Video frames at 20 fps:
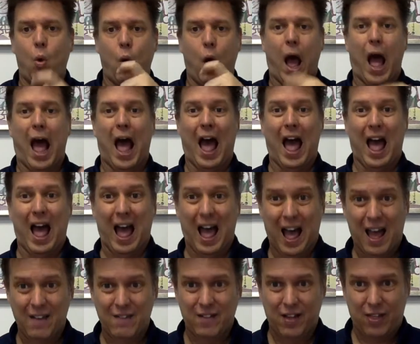about this.
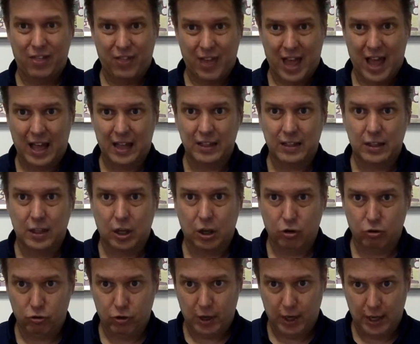I
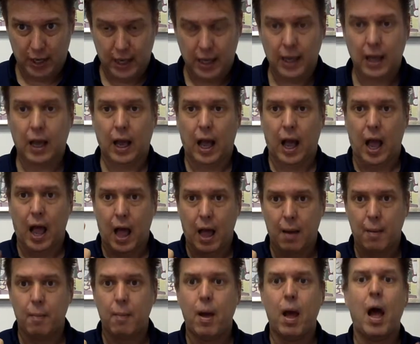found this out by
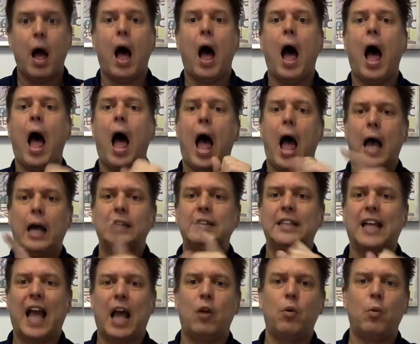talking with people
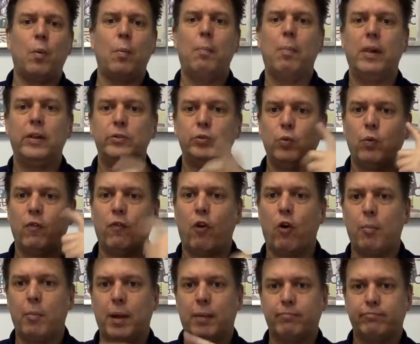who had an art
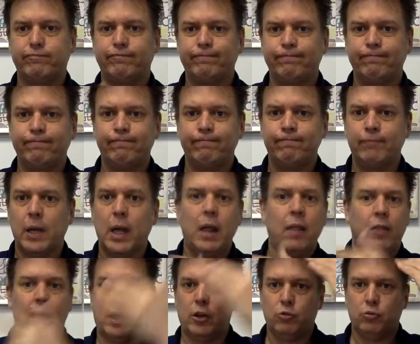degree and
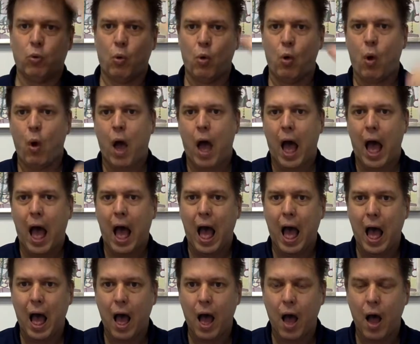asking them to do certain
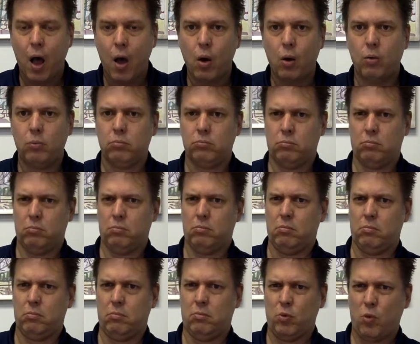things for me, and they would
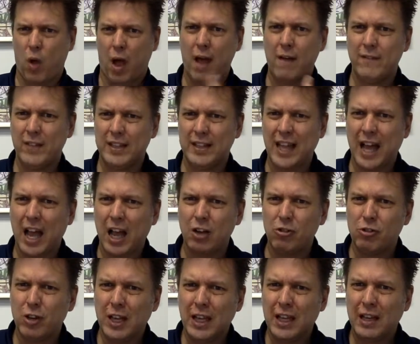tell me they
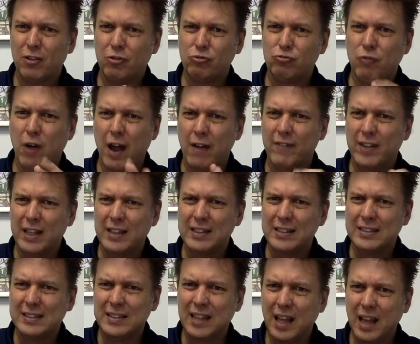didn't know how.
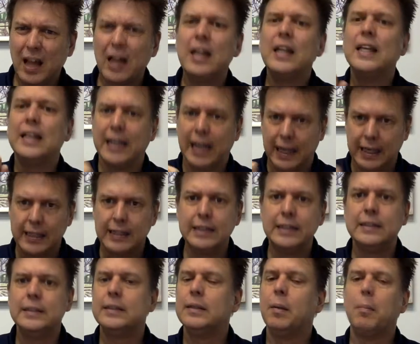And I
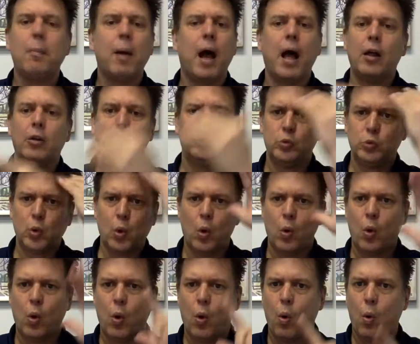would be confused
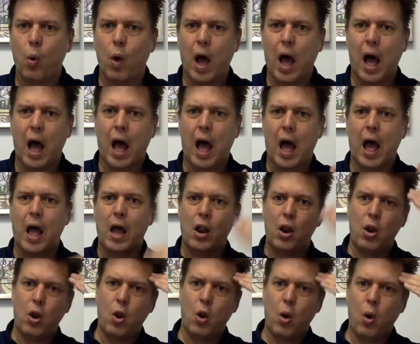because they had a degree
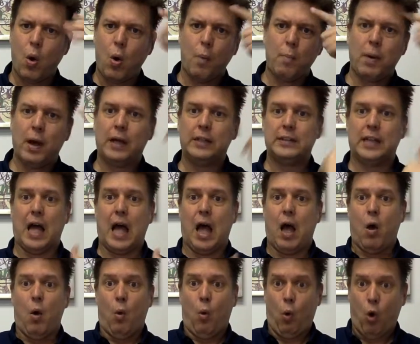in graphic
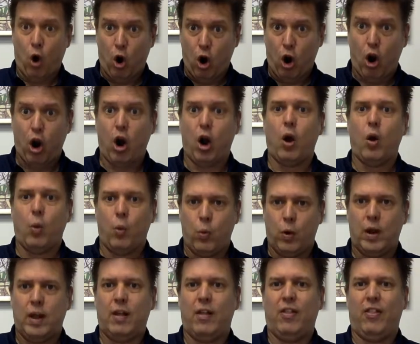design and they didn't know
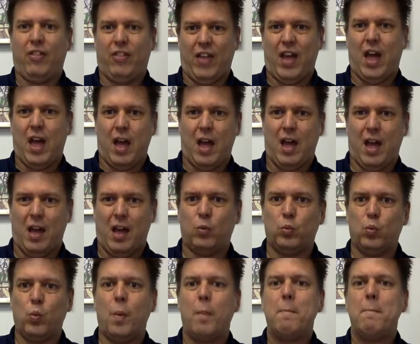what I knew.
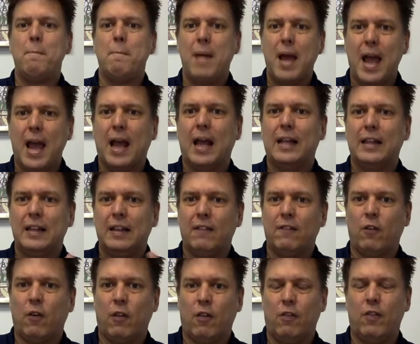But they hadn't
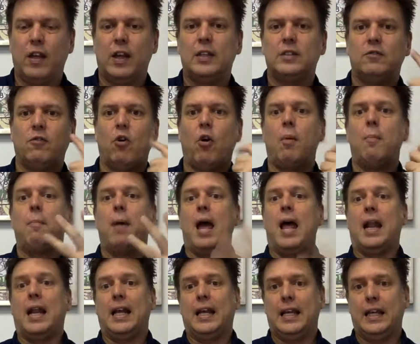worked with these
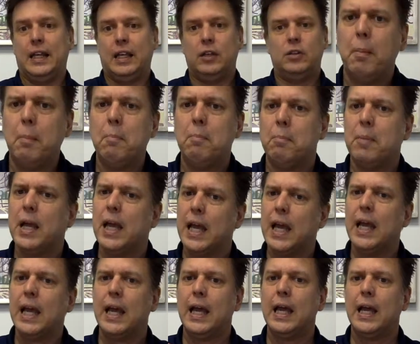programs
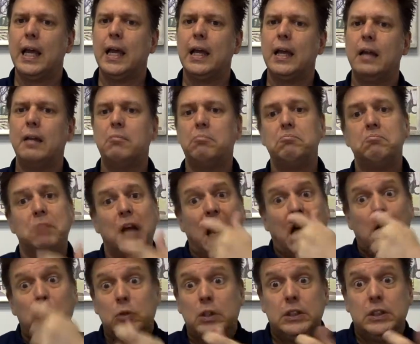for many years
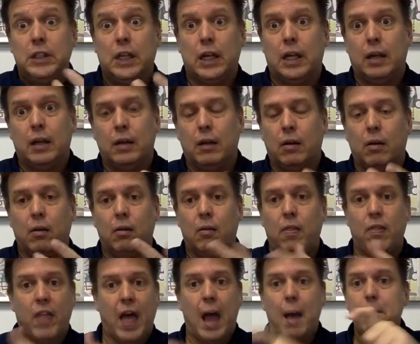like I had.
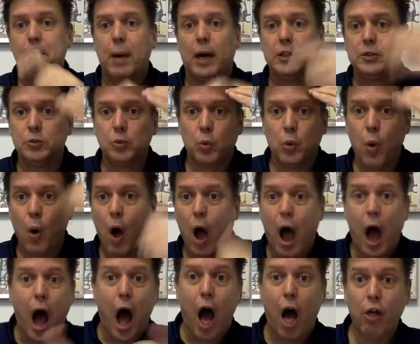So I thought that was
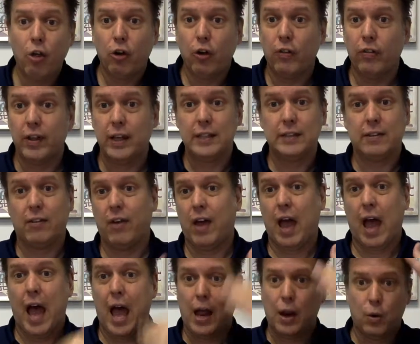interesting. Obviously,
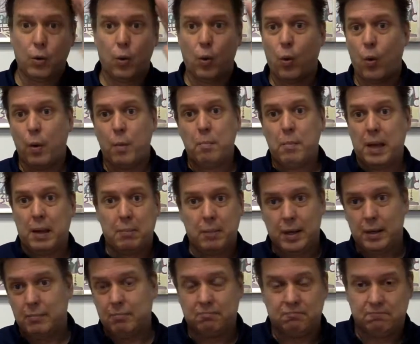they must know other
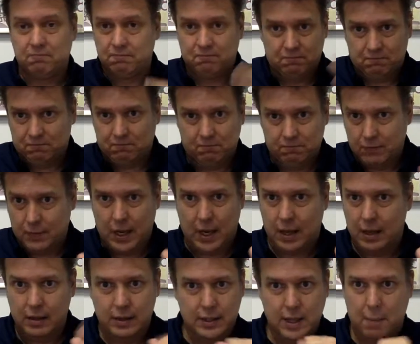things that I don't know.
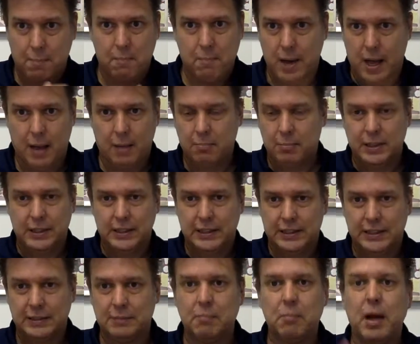It's
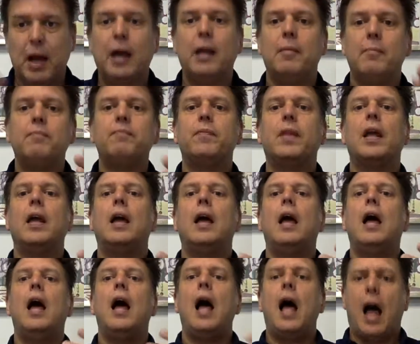not up to
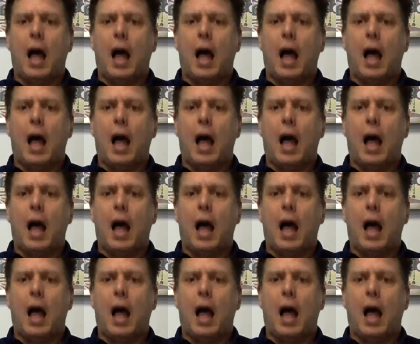me.